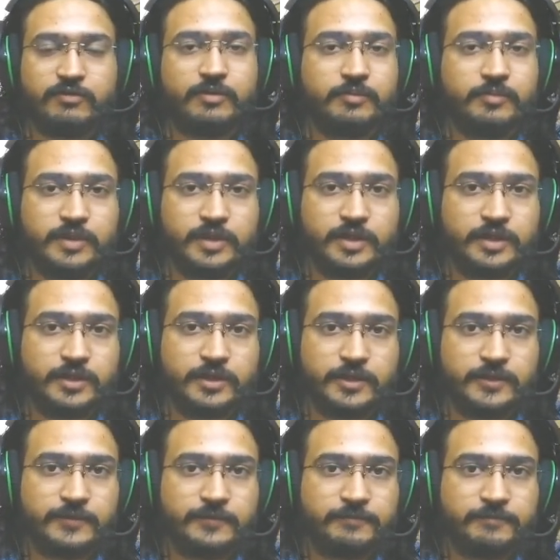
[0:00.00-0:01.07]
from the
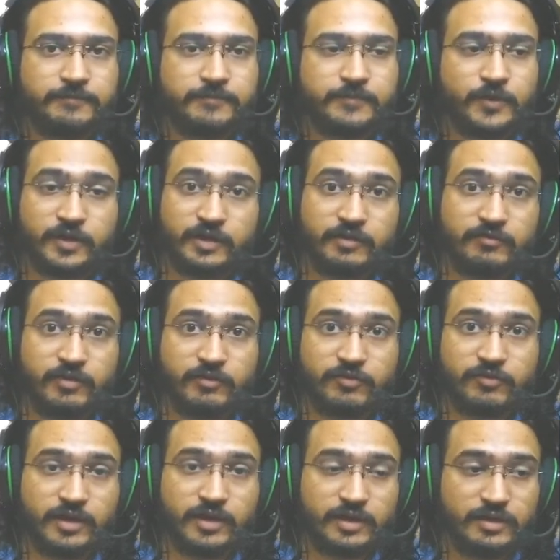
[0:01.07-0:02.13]
.env
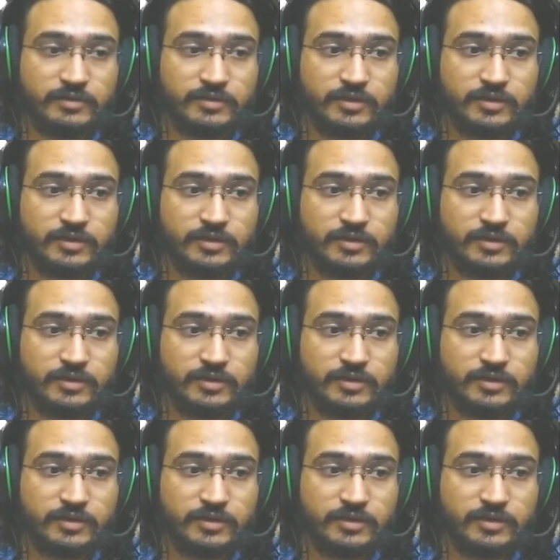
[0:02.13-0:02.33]
file,